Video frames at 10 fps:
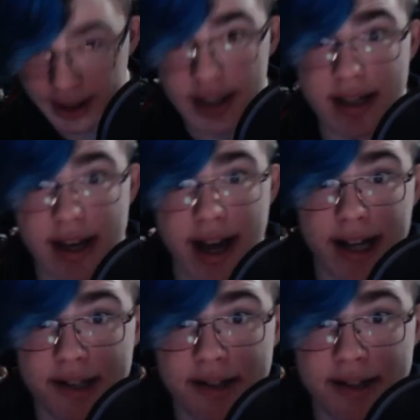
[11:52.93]

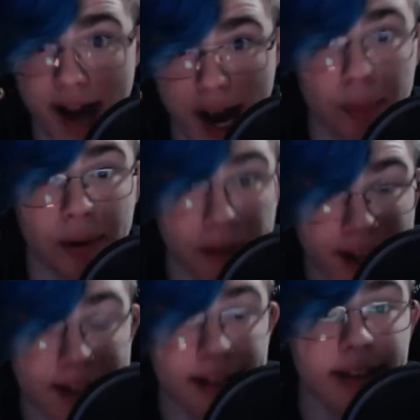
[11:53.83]
Yes, I regret
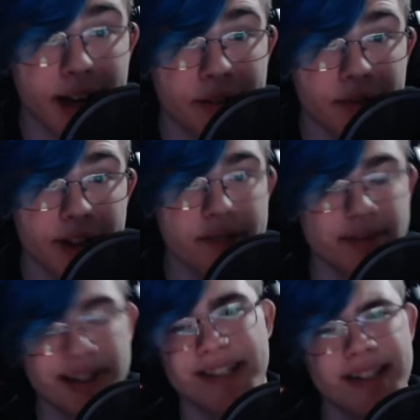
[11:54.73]
a lot of things, but
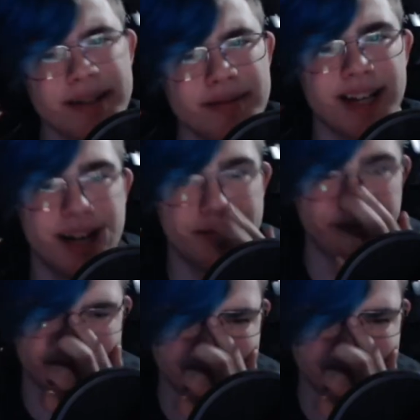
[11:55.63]
at the same time,